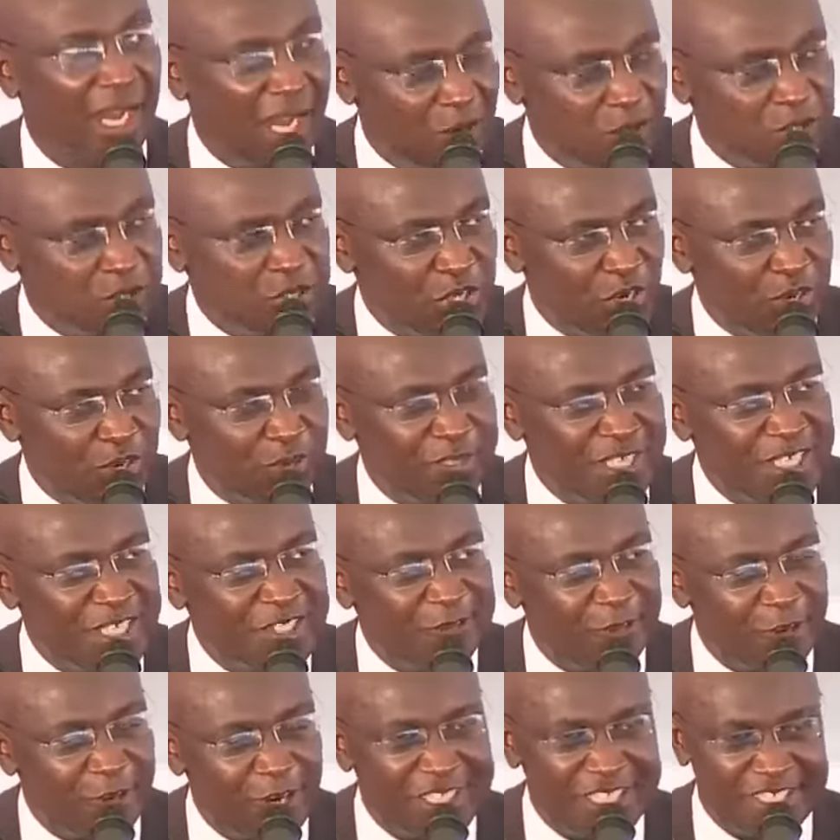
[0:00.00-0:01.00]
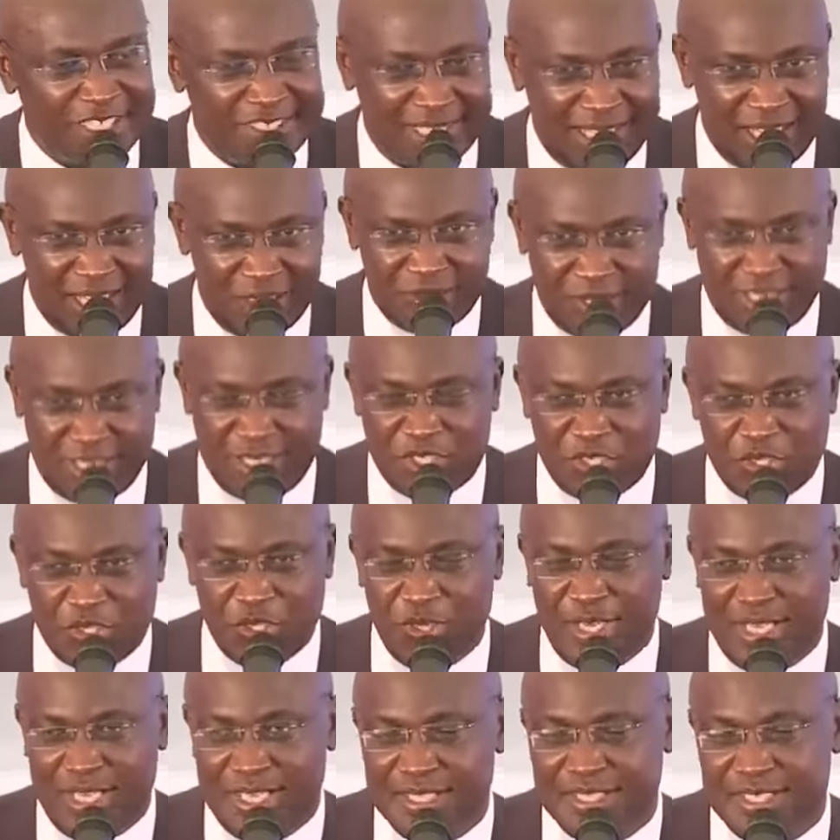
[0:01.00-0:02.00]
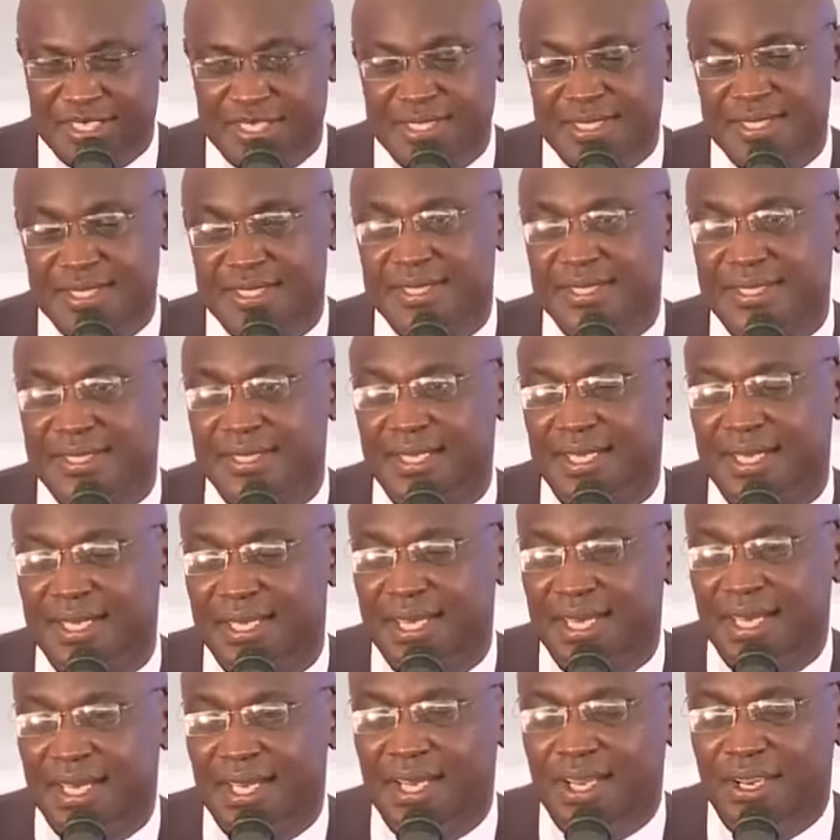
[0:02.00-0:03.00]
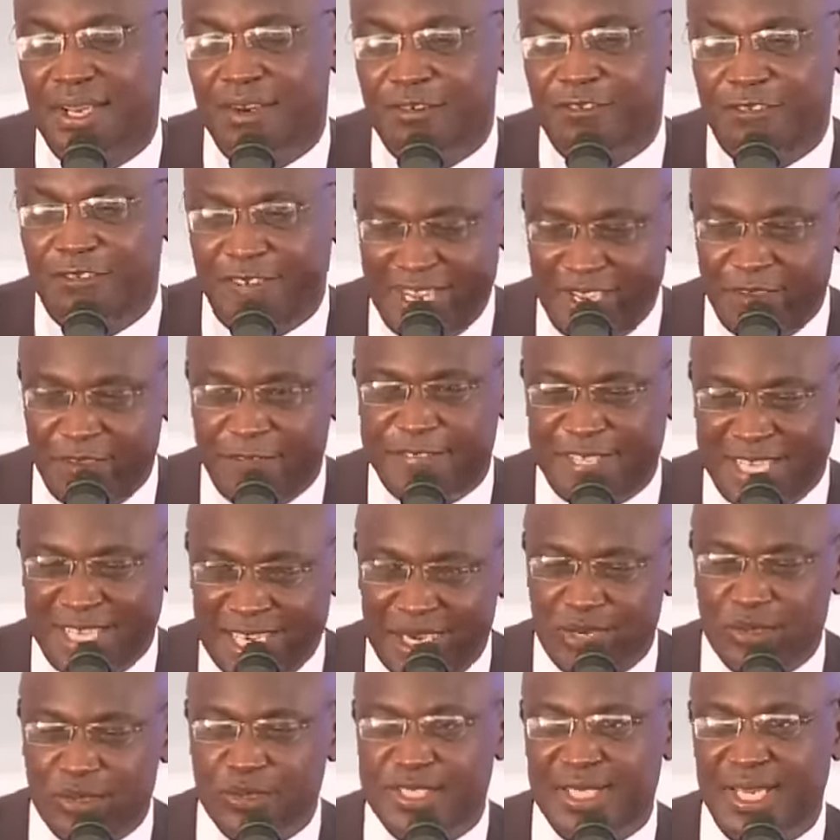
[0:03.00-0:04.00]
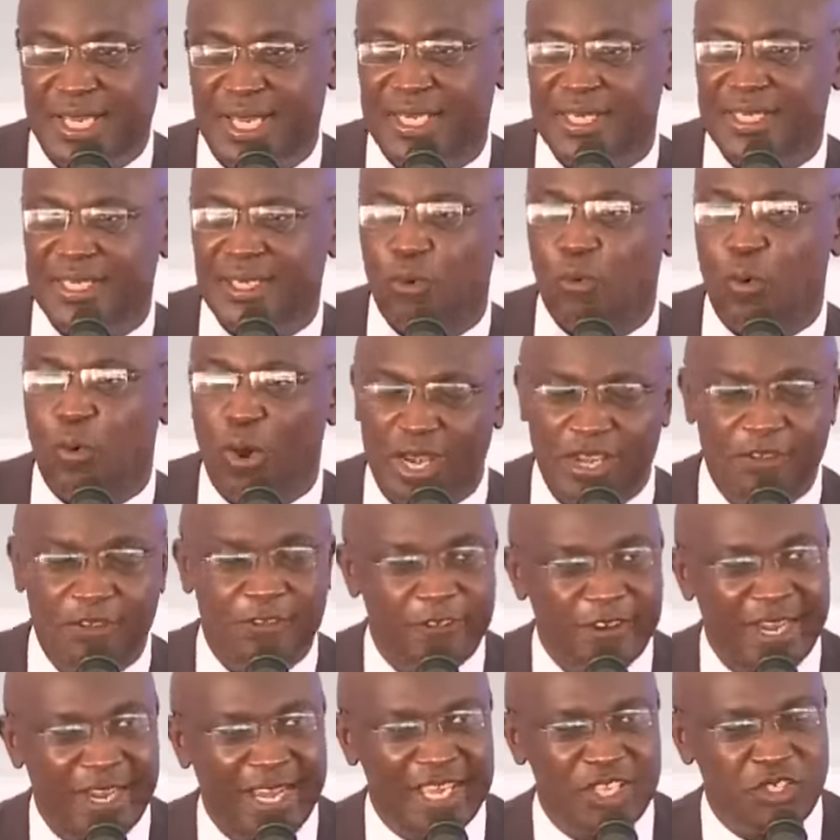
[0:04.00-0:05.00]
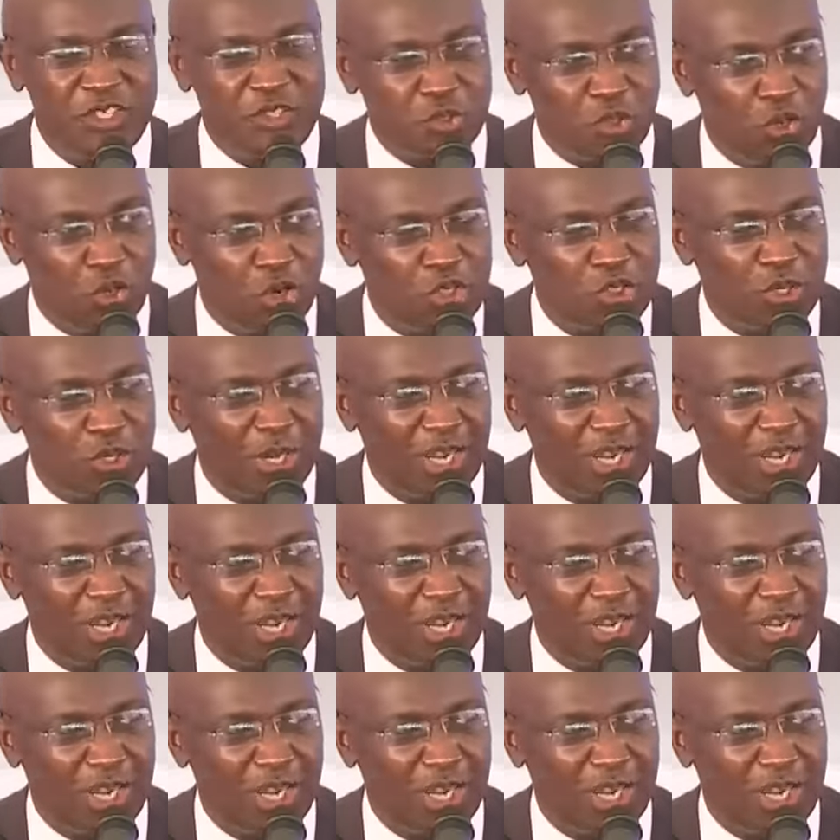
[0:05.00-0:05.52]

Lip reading: Out of these 40,000 students, 5,000 qualify to go